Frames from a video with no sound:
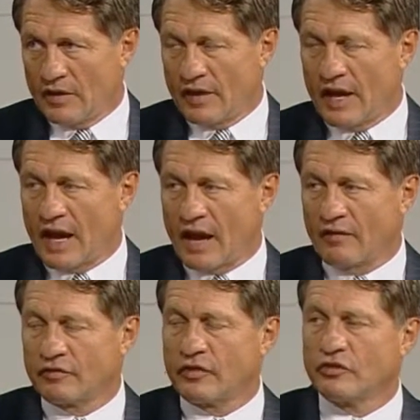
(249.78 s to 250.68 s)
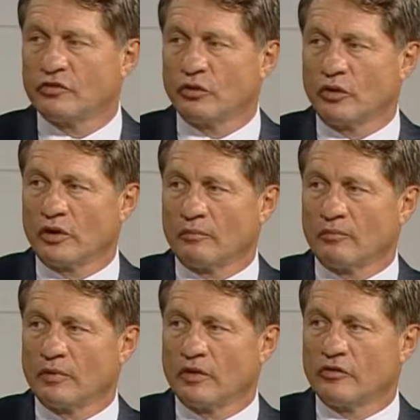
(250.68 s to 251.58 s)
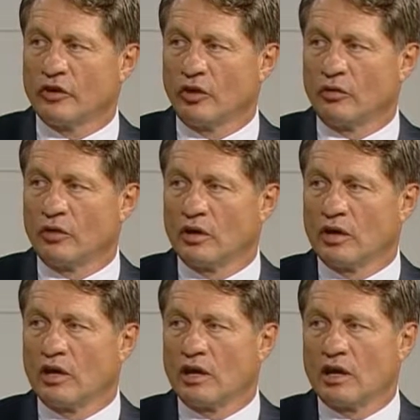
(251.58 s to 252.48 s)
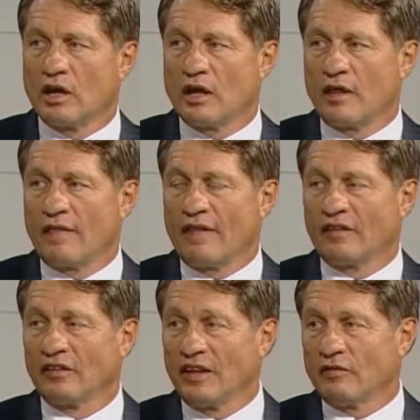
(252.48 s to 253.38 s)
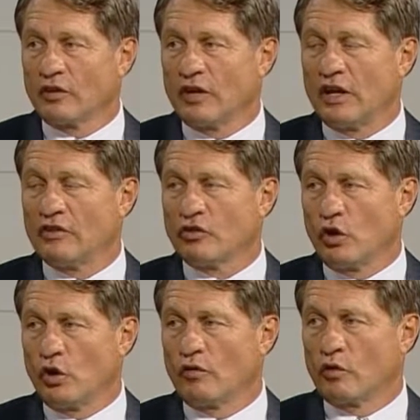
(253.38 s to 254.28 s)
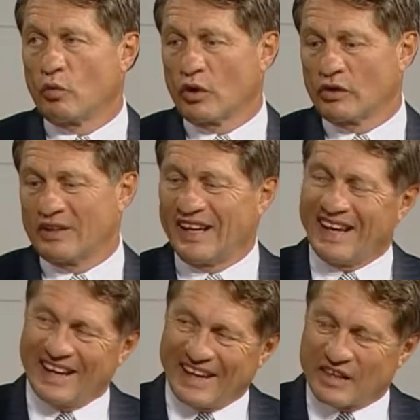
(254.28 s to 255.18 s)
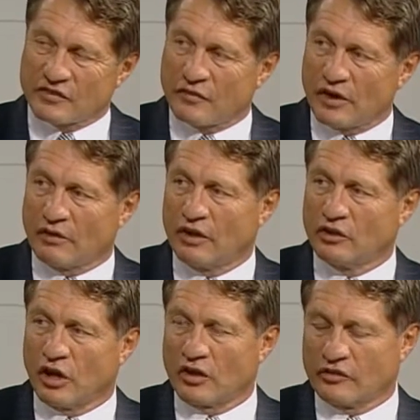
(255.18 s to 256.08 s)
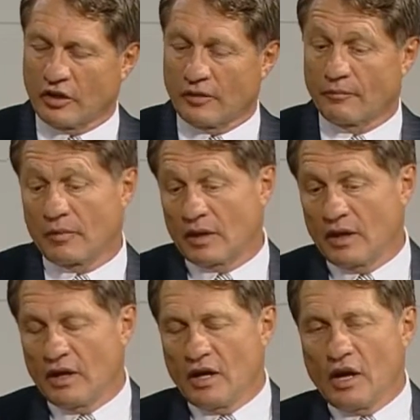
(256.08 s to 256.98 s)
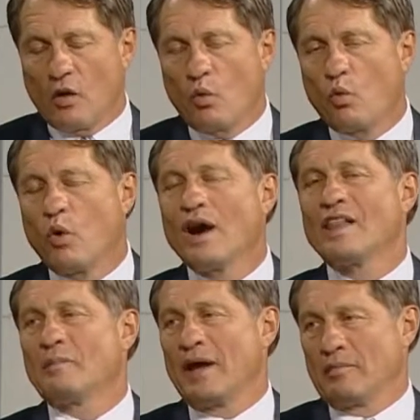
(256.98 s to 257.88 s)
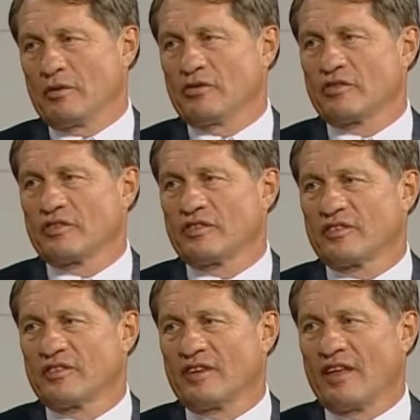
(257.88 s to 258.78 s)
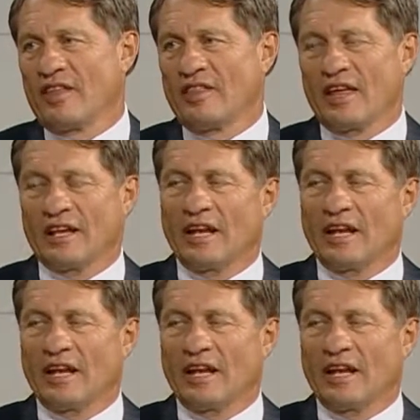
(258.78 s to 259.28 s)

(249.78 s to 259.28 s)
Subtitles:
They have to store them. So the liver is overworked and gets very toxic. One of the papers that